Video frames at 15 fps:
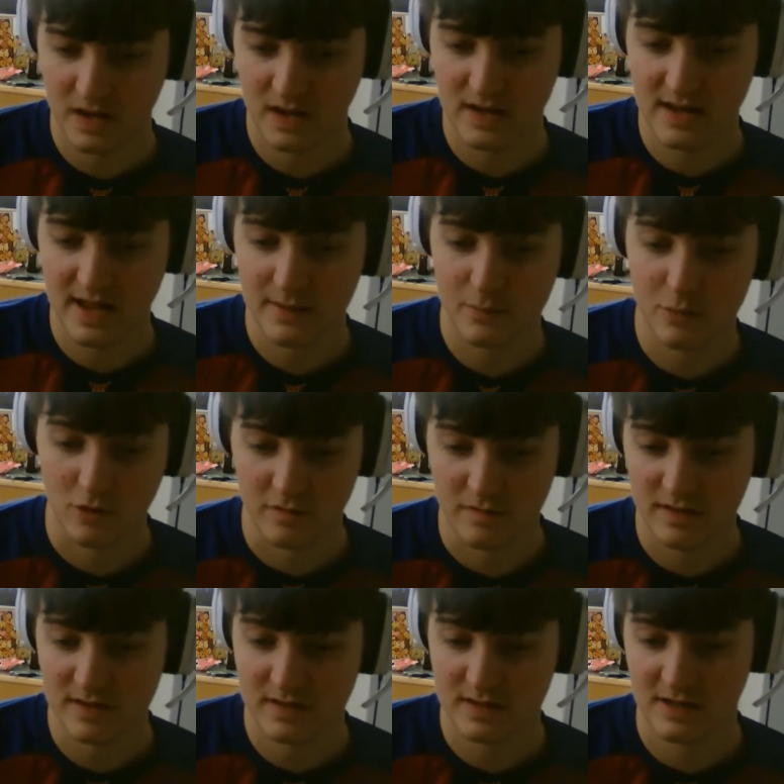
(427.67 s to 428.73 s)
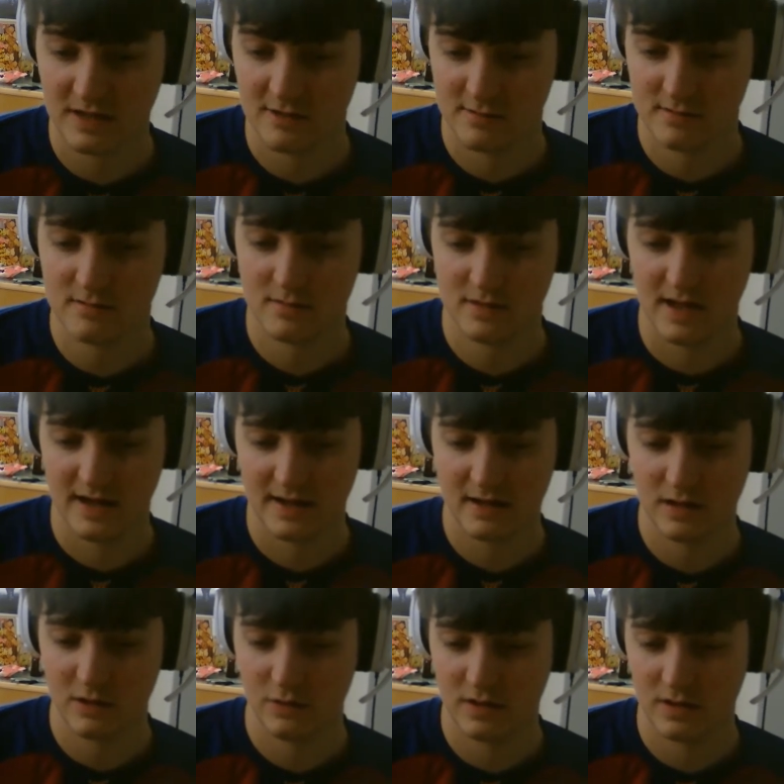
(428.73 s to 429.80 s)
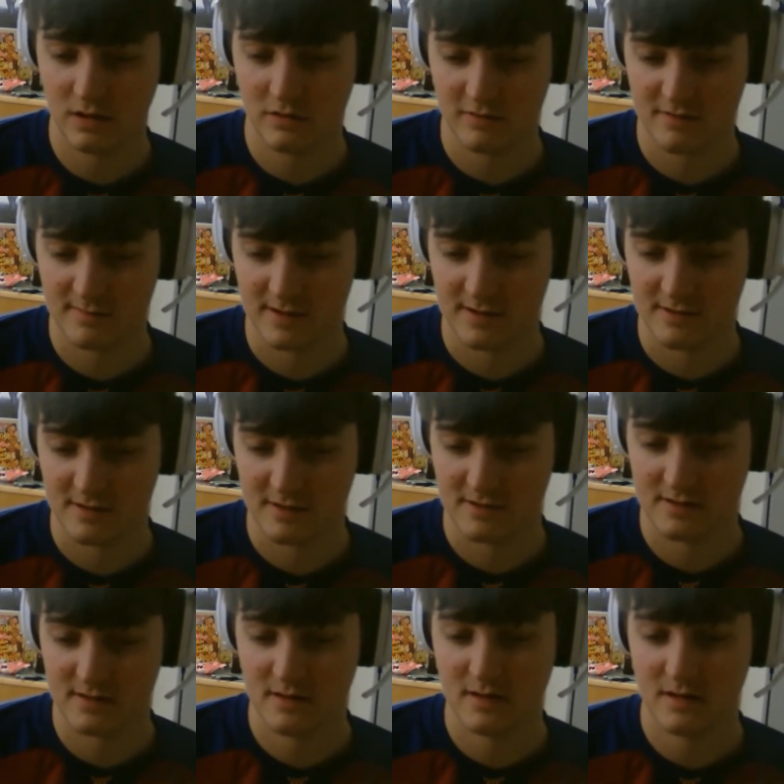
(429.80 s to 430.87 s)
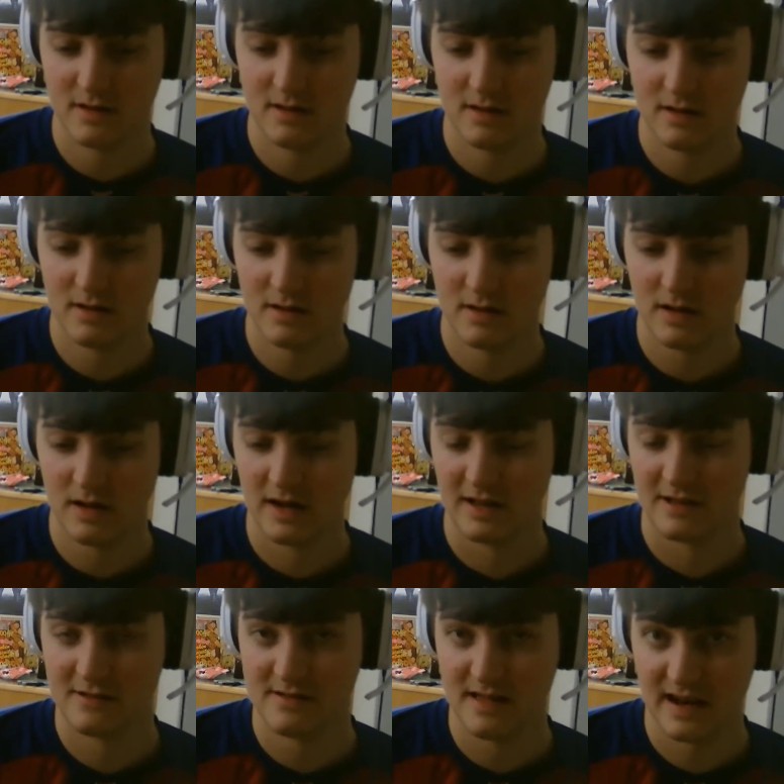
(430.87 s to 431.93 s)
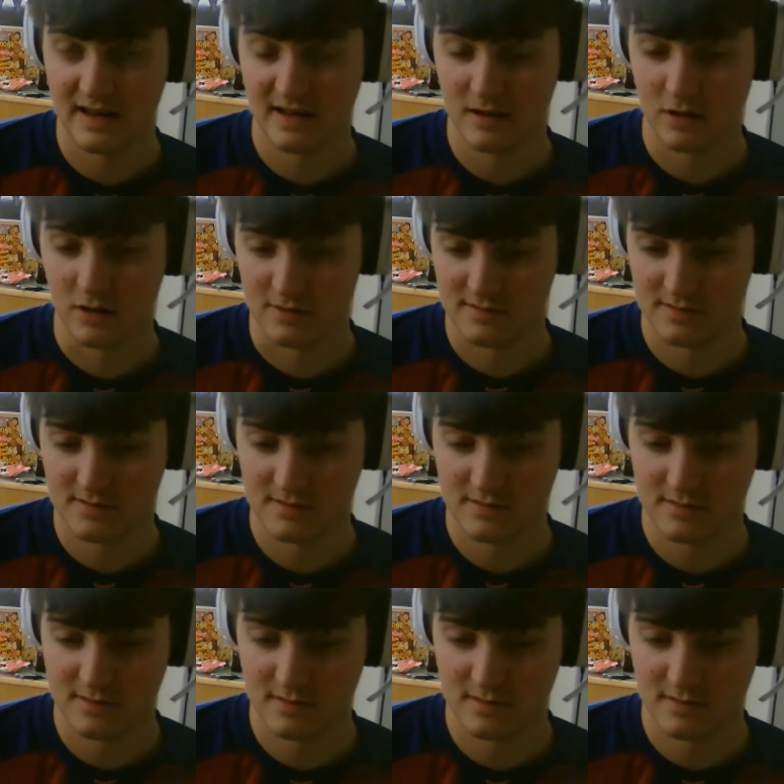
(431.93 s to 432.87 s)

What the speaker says: Net profit is including other expenses like selling costs.